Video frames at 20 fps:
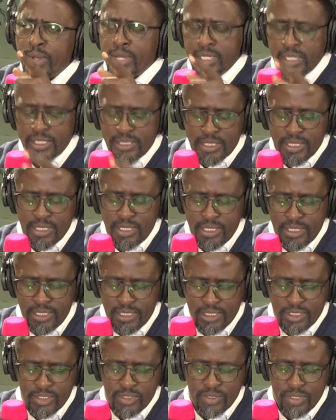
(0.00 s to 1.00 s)
Ekesa
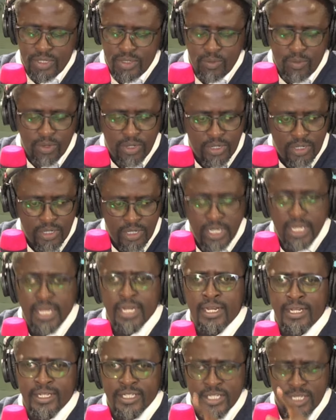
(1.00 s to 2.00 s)
is yes. uh, one And if
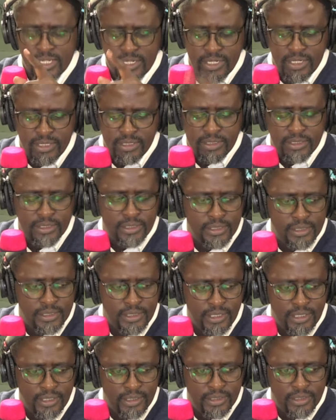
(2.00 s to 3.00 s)
that is done,
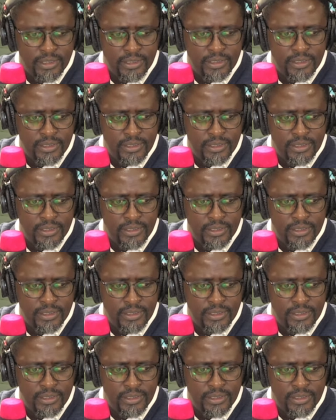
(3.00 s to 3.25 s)
yeah. if that is